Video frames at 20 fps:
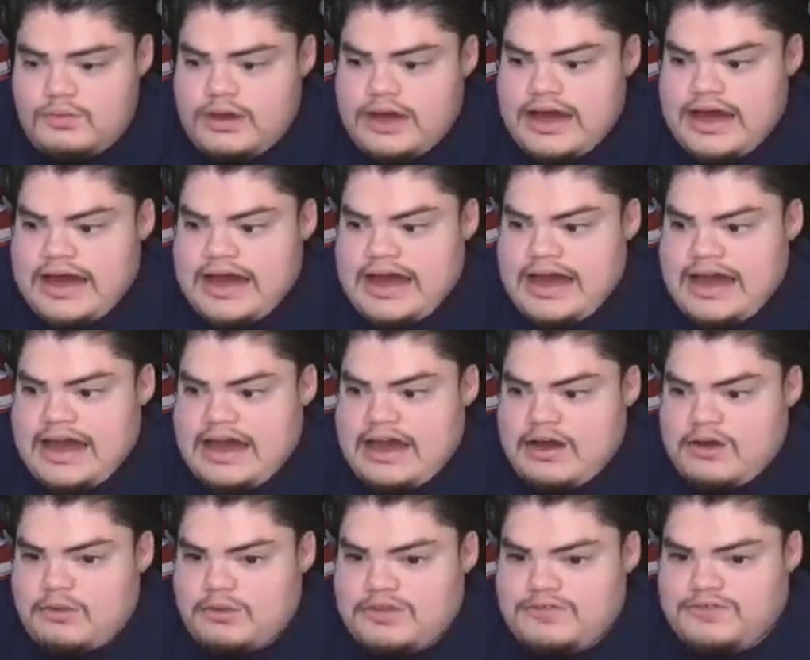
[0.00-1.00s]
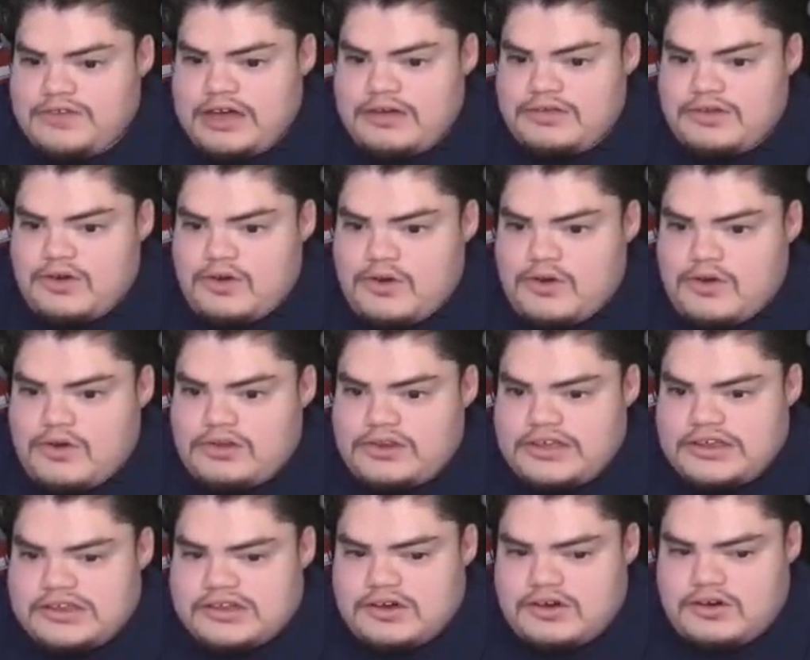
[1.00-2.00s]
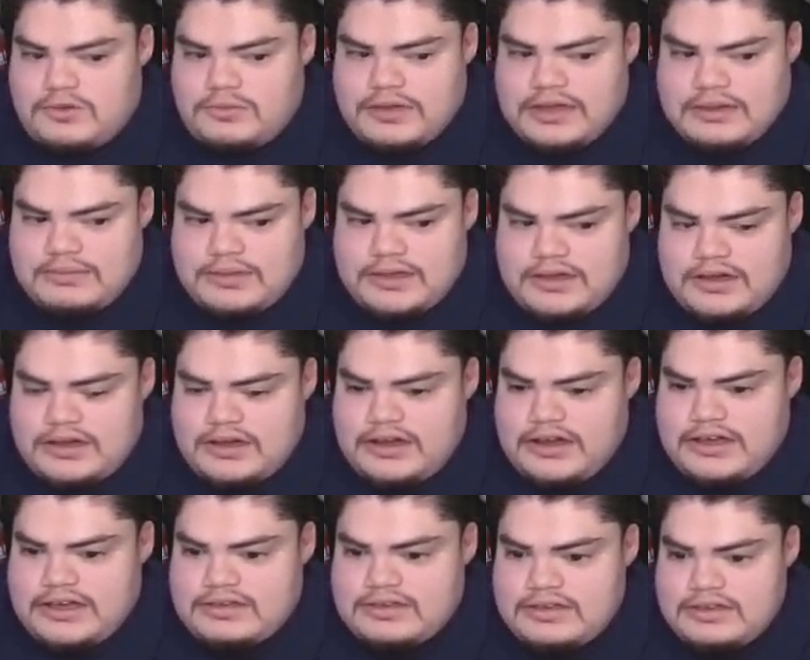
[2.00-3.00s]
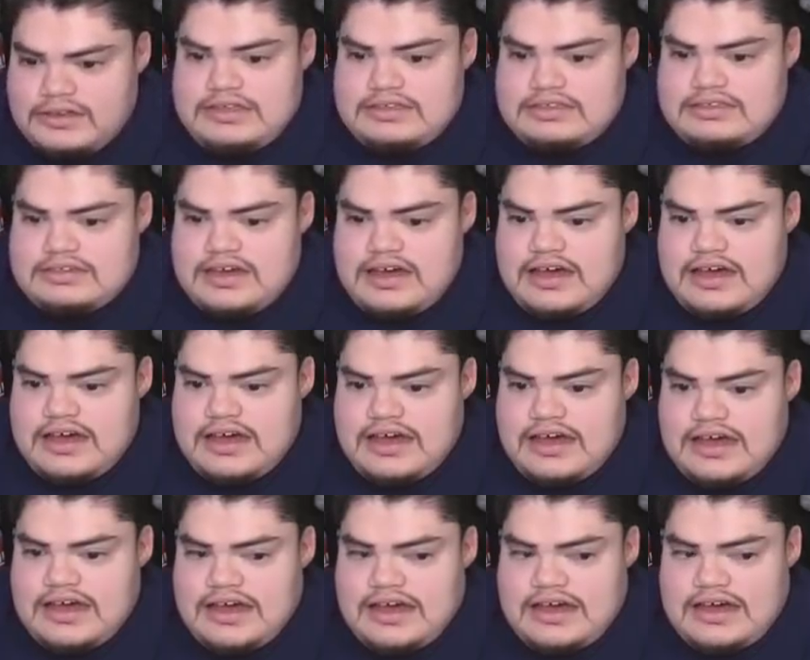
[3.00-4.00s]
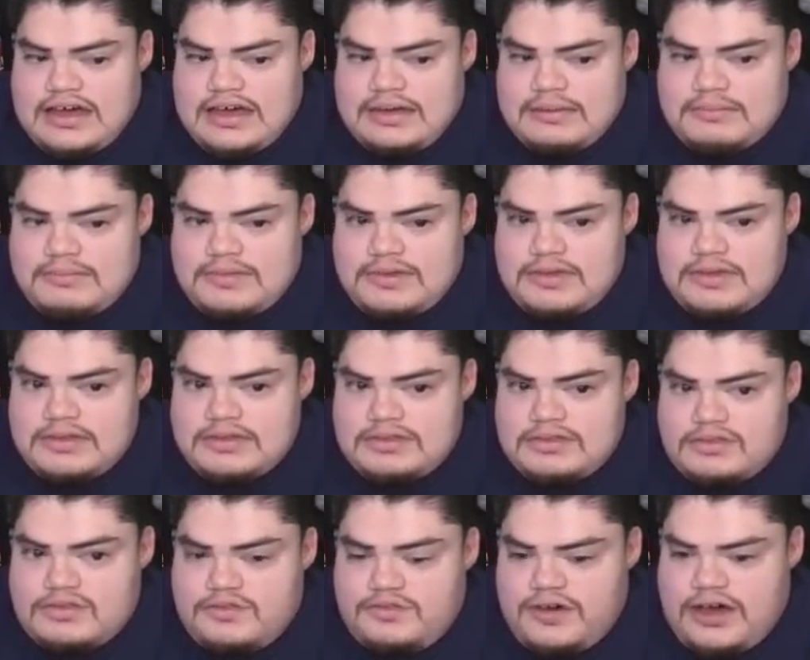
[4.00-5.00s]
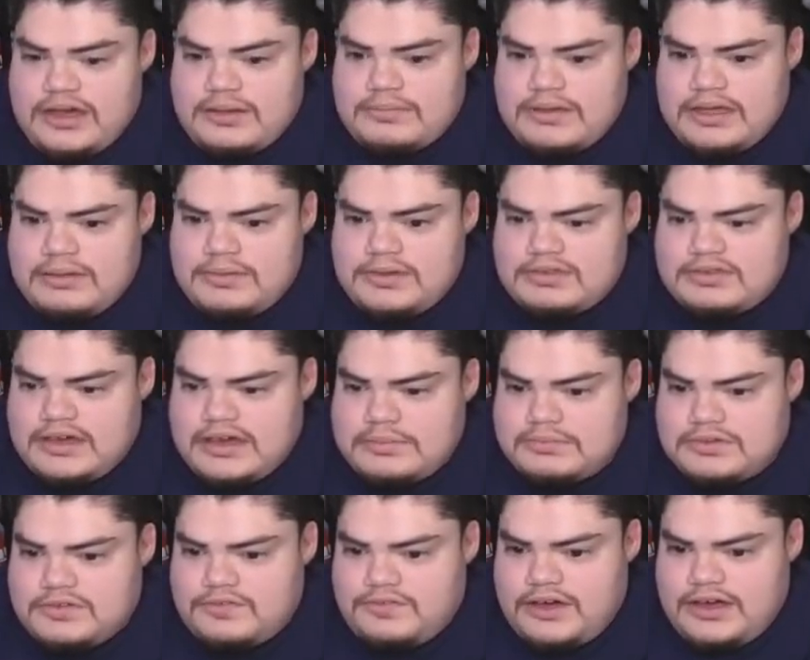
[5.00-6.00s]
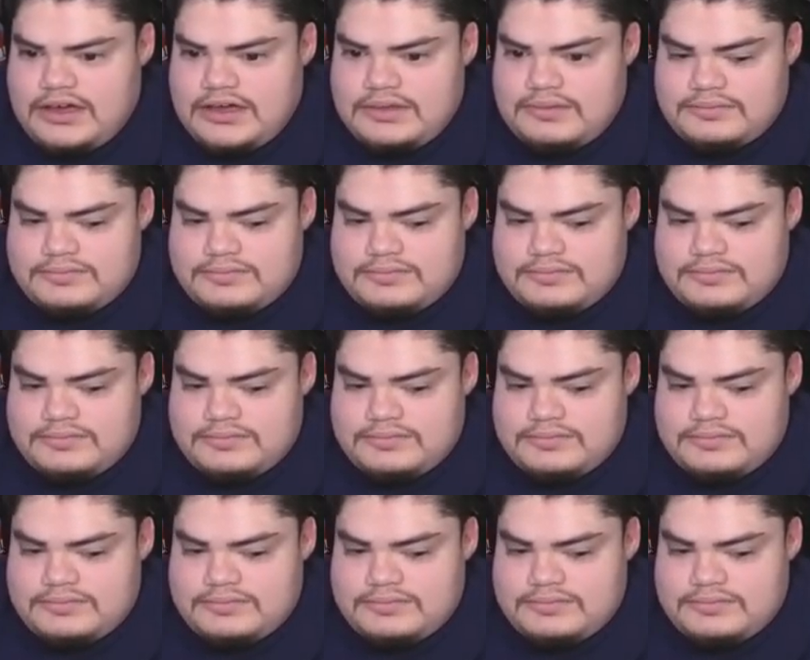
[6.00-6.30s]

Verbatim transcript: wow, we found a hole. Let's go, baby. All right, time to fight, baby. Time to fight